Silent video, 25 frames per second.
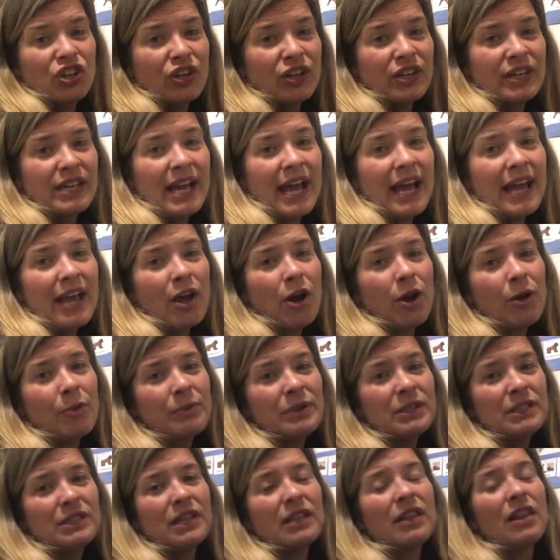"Good night,
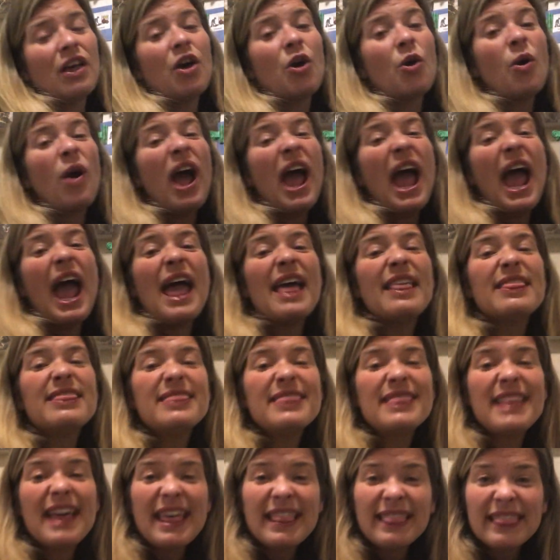armadillo."
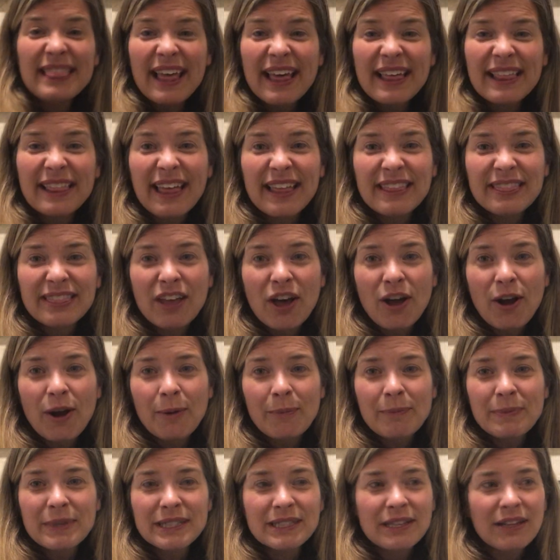And then they let the
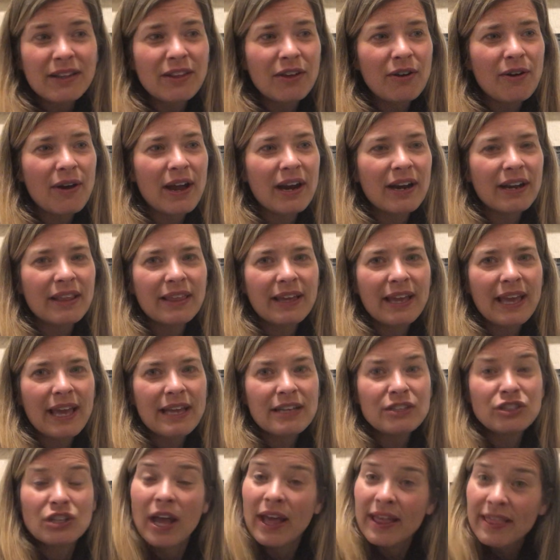armadillo out of the
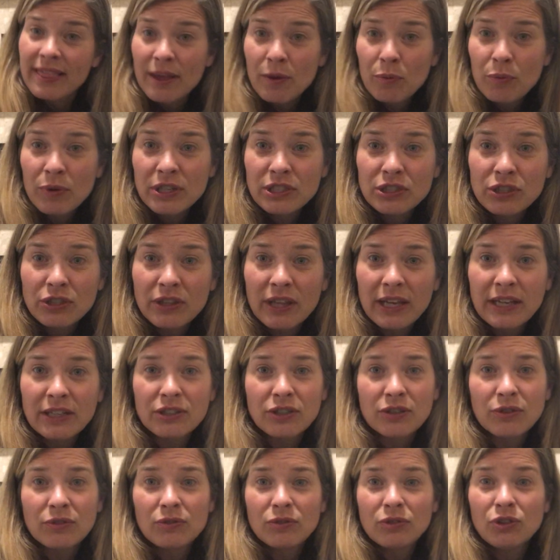cage. And then what
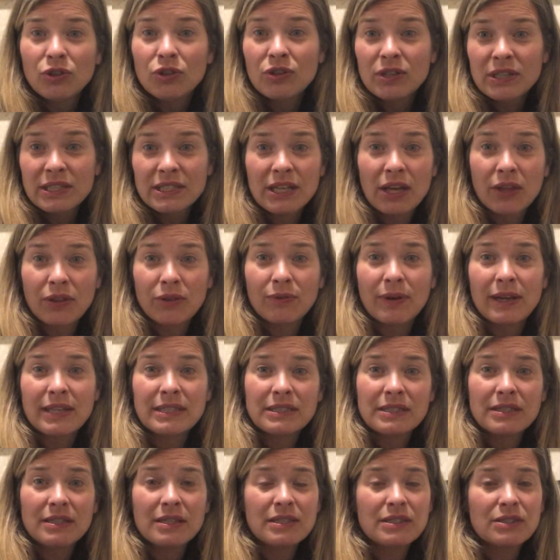do? You can tell the
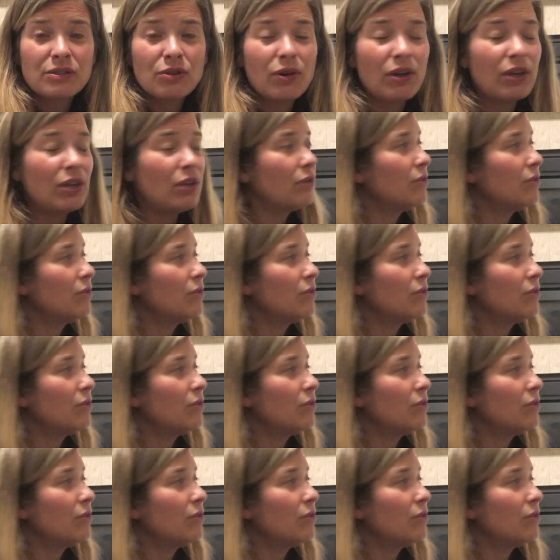rest of the story.